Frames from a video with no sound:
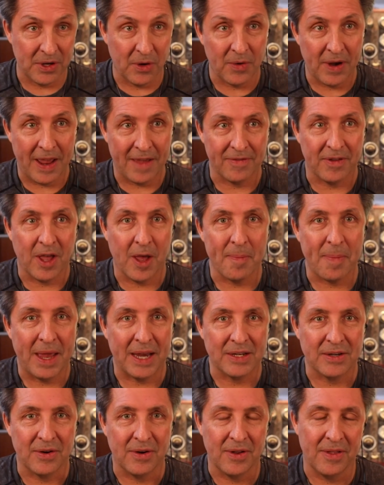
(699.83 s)
don't have gut
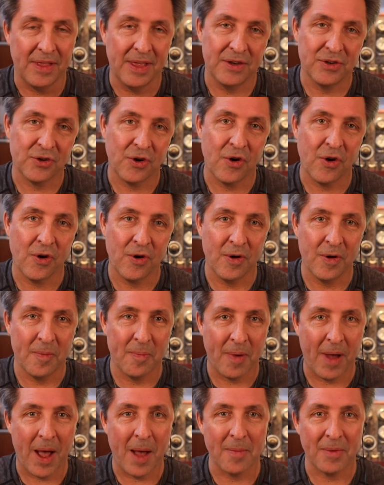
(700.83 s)
bacteria that
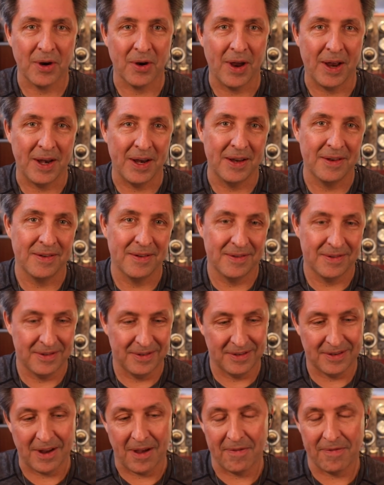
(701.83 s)
turn pomegranate
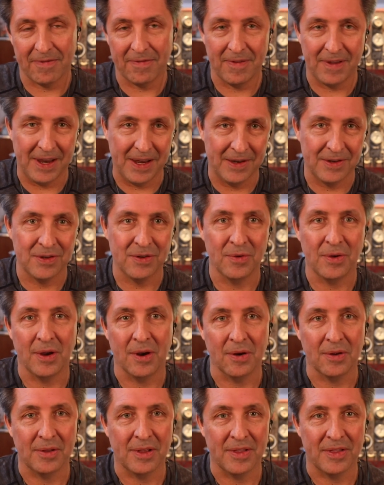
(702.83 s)
stuff into
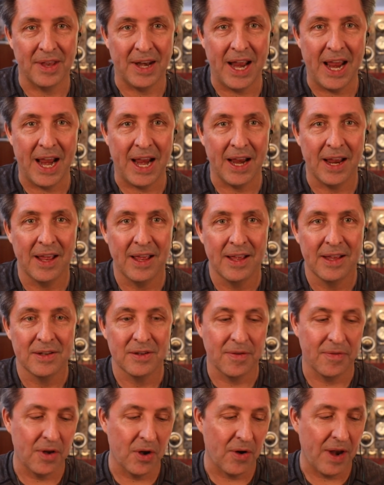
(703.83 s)
urolithin A.
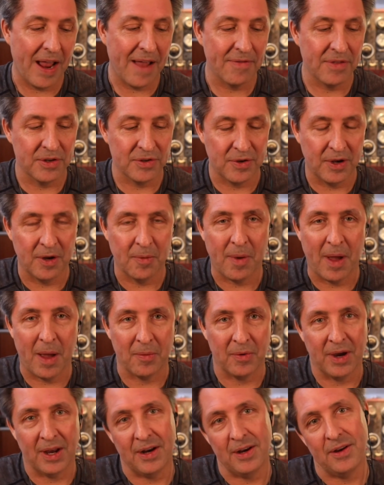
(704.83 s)
So if you don't have those, you eat a
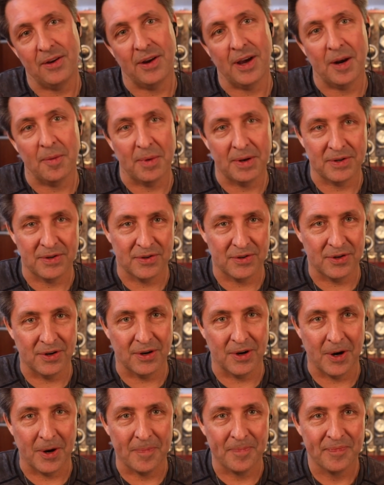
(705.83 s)
pomegranate, you got a bunch of
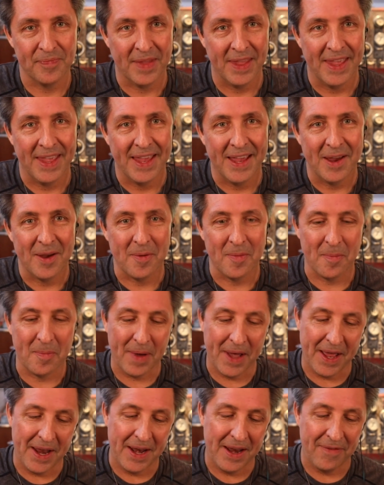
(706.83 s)
sugar.
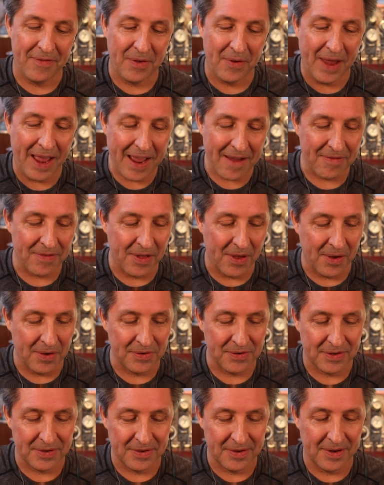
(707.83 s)
But if you have
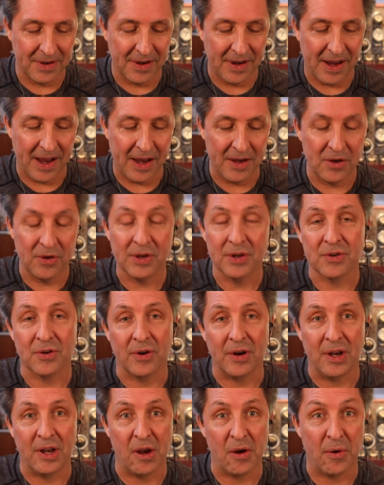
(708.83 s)
those, and you can
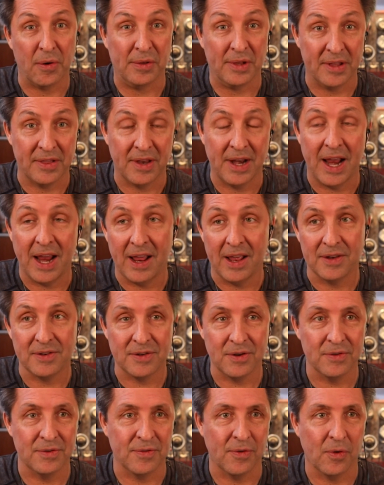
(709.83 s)
turn it into urolithin A,
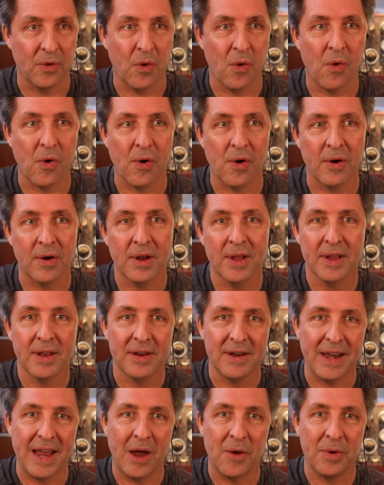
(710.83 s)
it's useful. Or
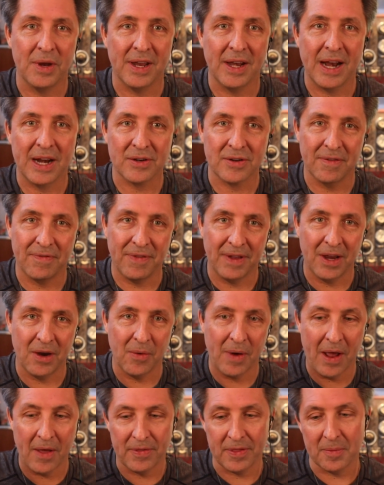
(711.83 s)
now we can actually
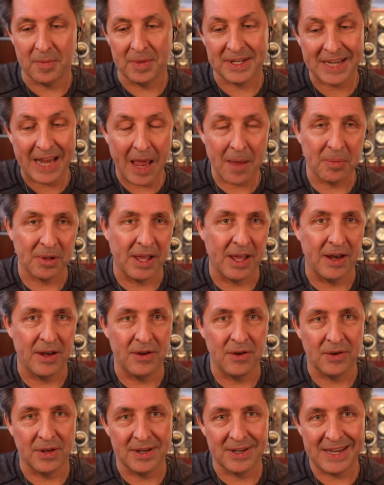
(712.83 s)
figure out the metabolite
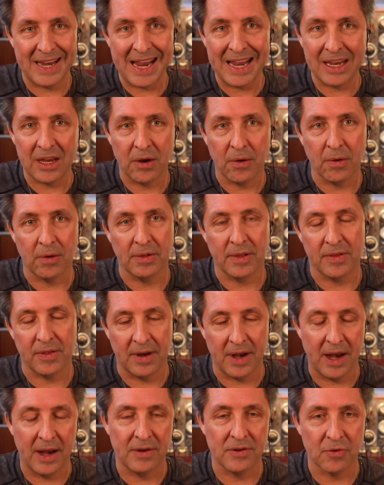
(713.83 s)
and you can take
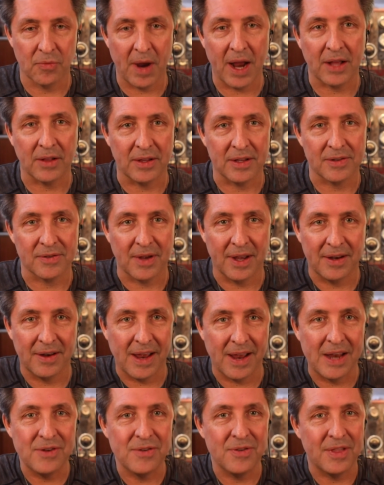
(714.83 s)
urolithin A directly. So I,
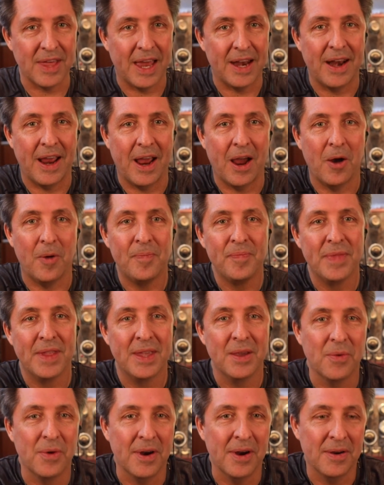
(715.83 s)
I do that now
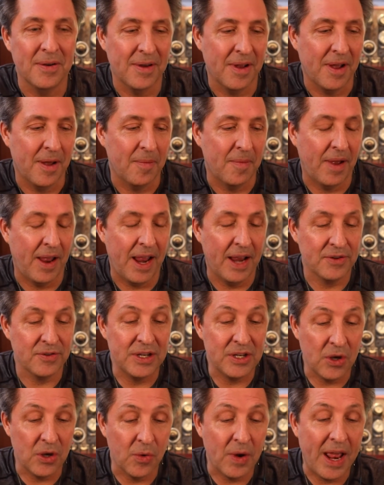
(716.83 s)
where um, yeah. I
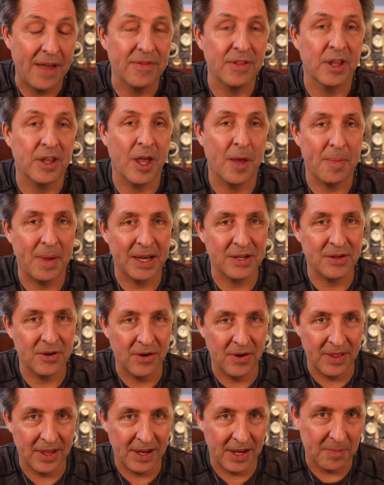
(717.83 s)
actually don't have the gut
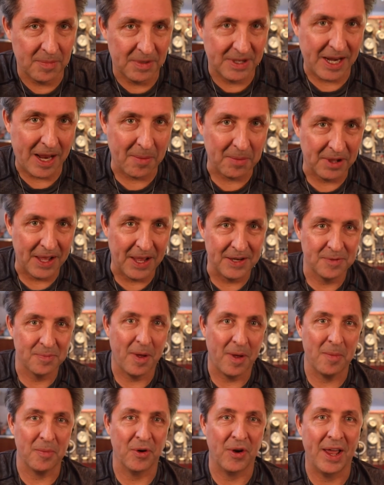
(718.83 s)
bacteria that can
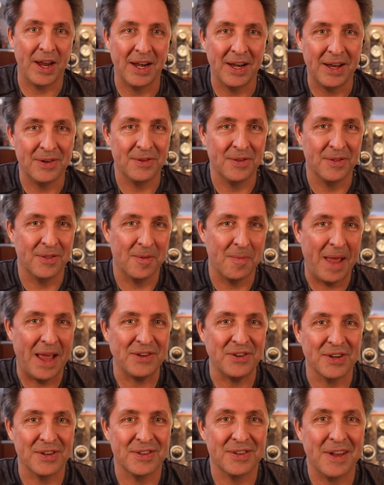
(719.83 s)
metabolize pomegranate into the
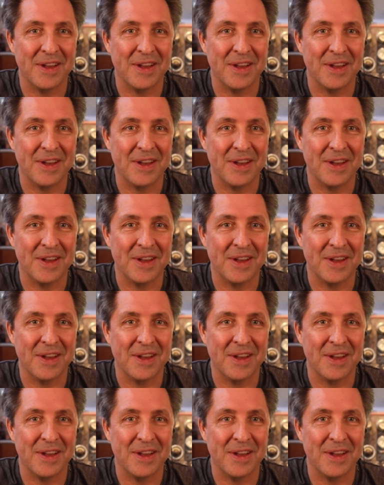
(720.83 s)
magic